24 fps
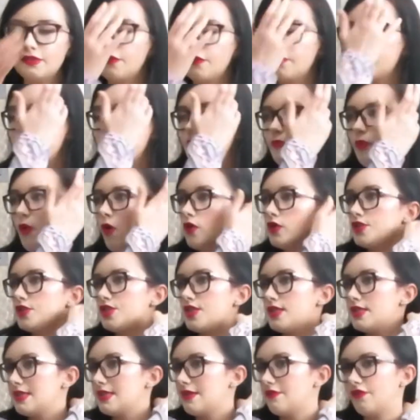Obviously
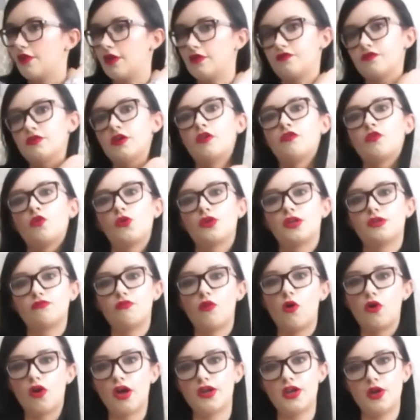apologies if I've got it
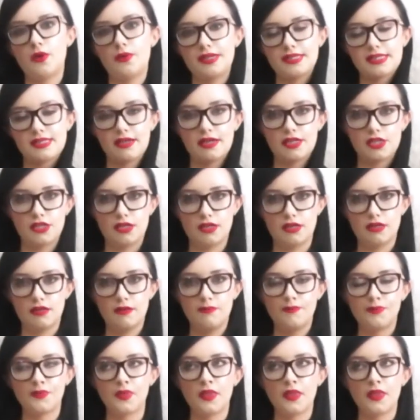wrong. I know it's like a